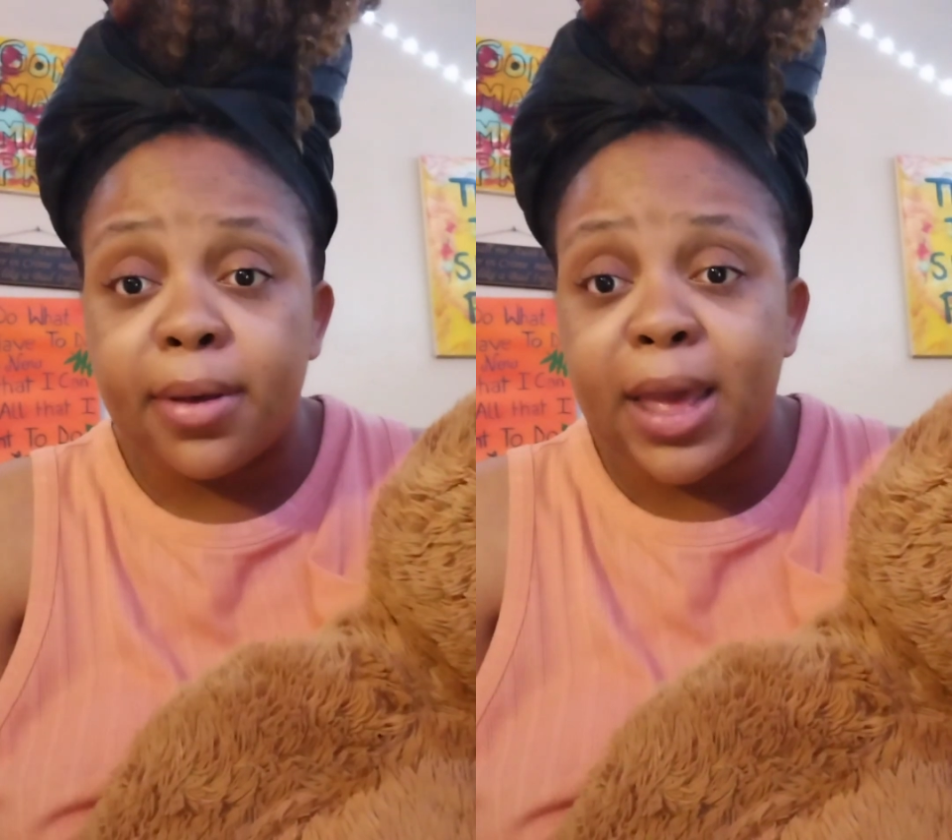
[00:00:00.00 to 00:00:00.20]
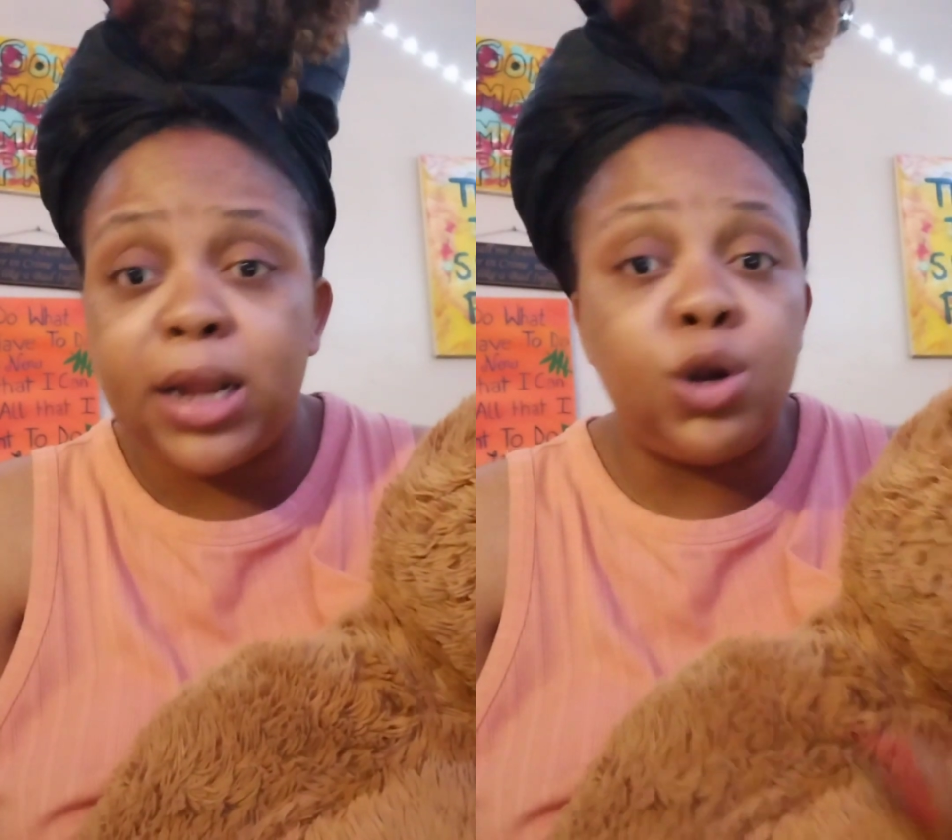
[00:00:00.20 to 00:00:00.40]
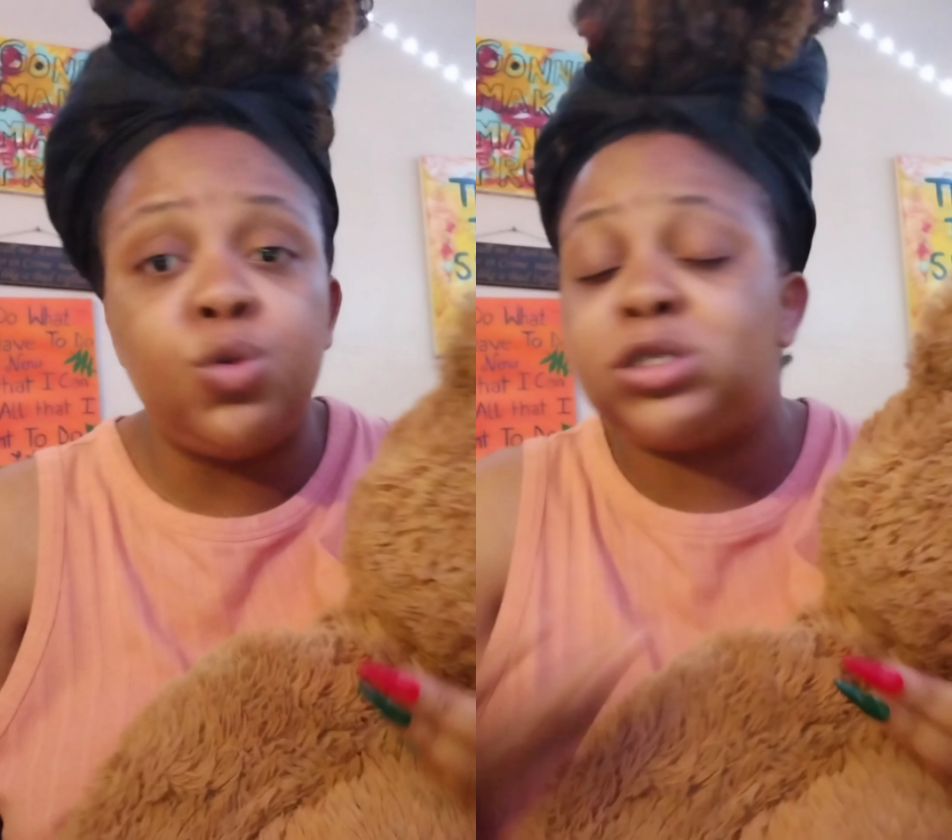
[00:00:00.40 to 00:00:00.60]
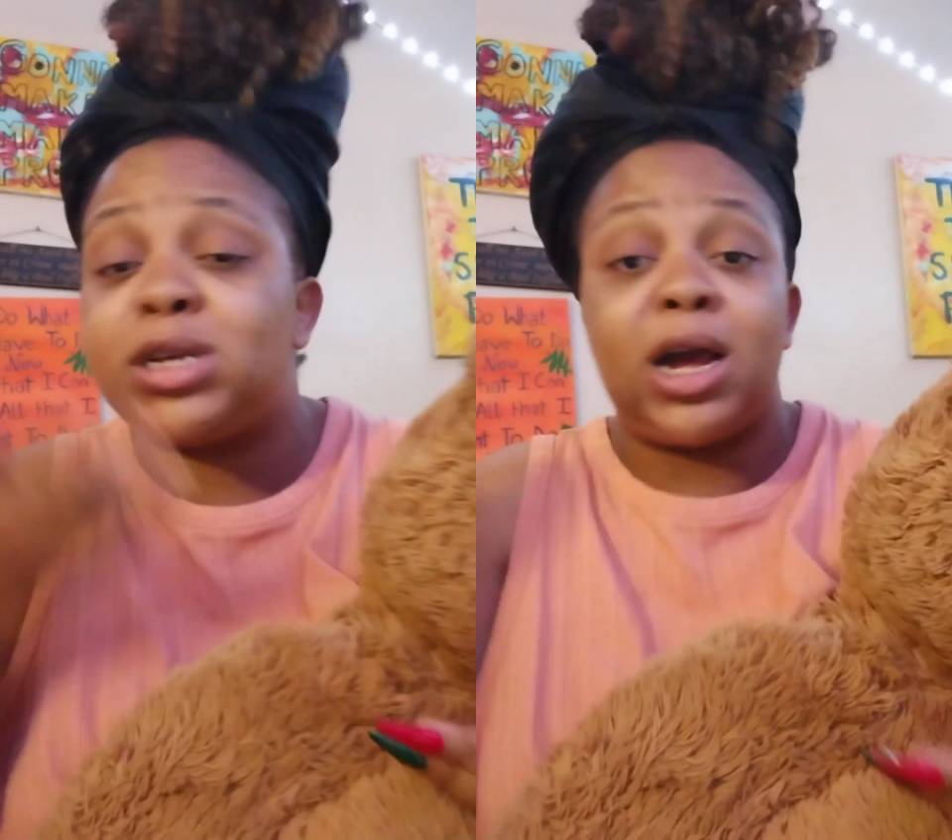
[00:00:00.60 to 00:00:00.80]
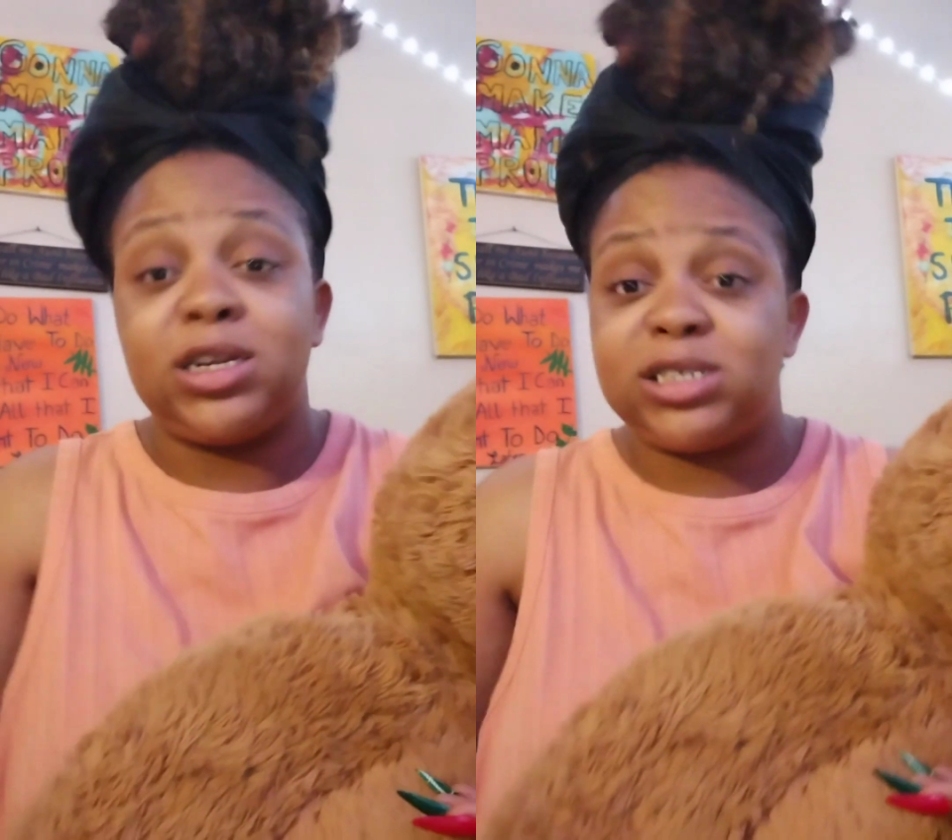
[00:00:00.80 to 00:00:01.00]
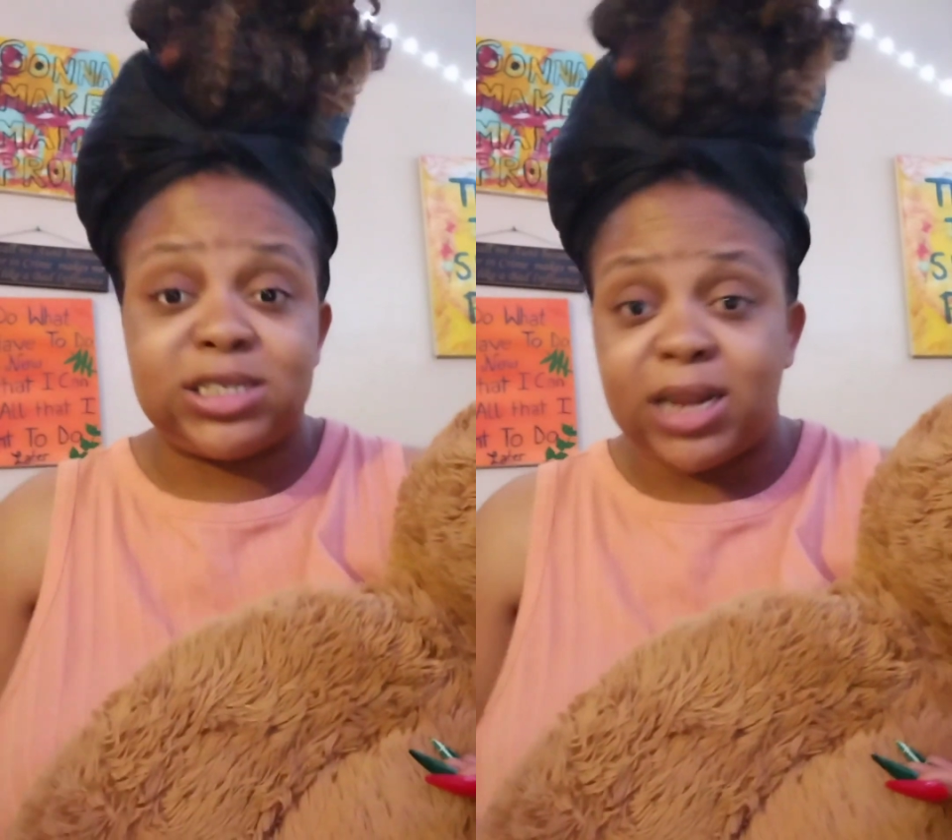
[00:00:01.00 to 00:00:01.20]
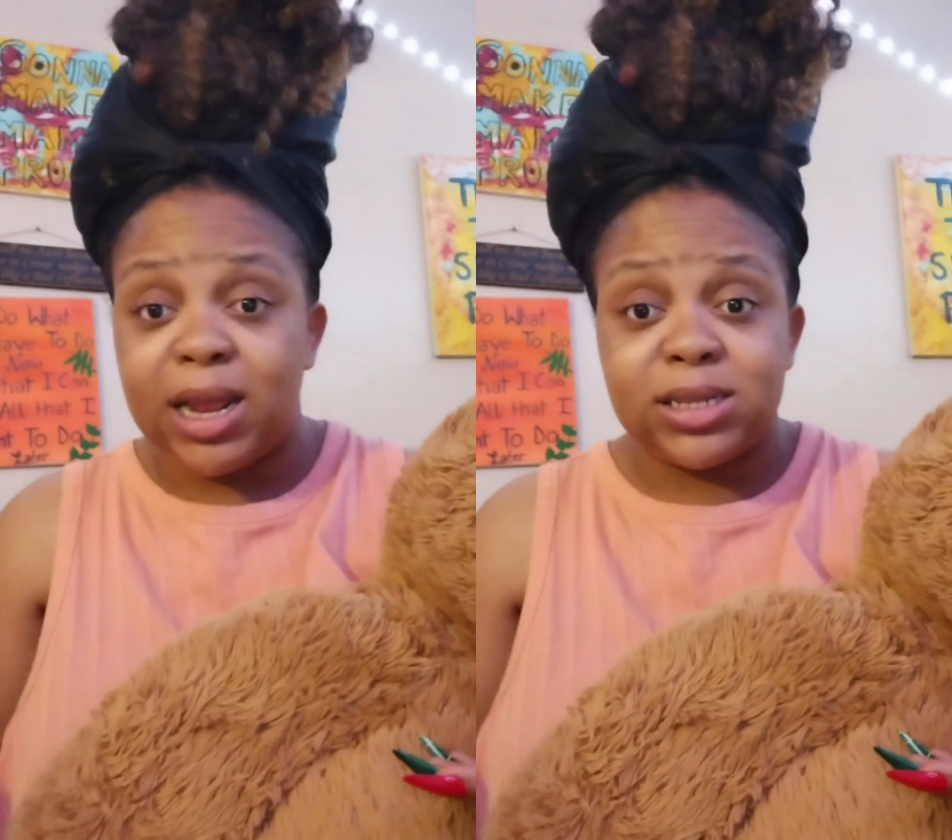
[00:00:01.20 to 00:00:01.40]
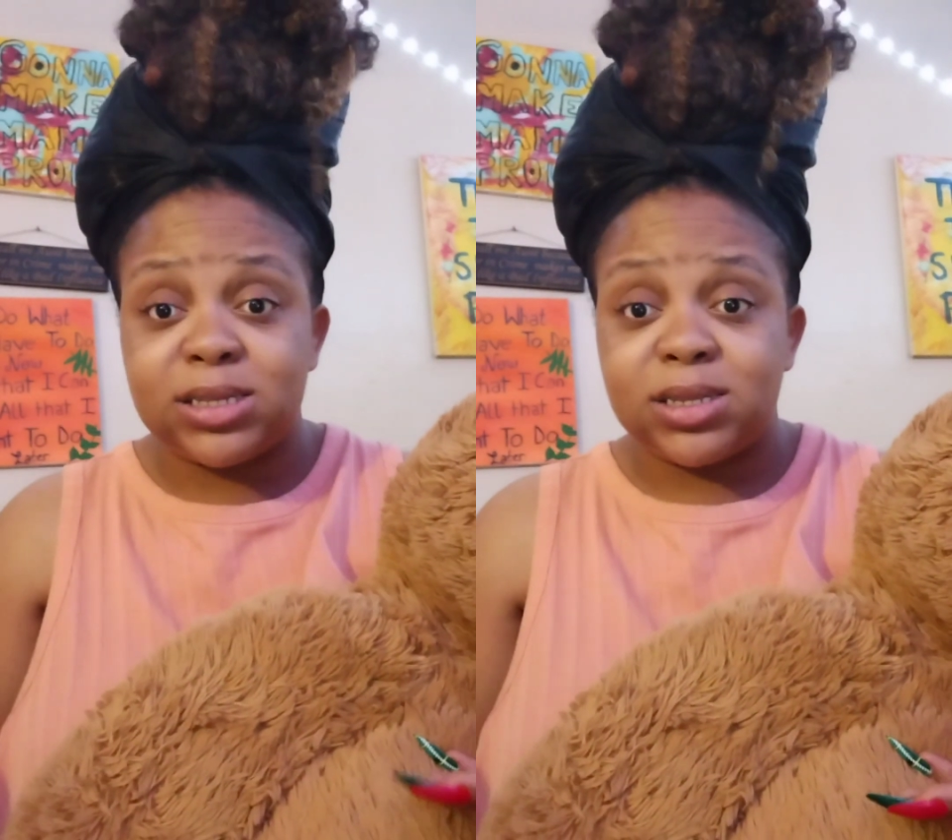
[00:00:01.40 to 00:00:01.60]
and lose consciousness.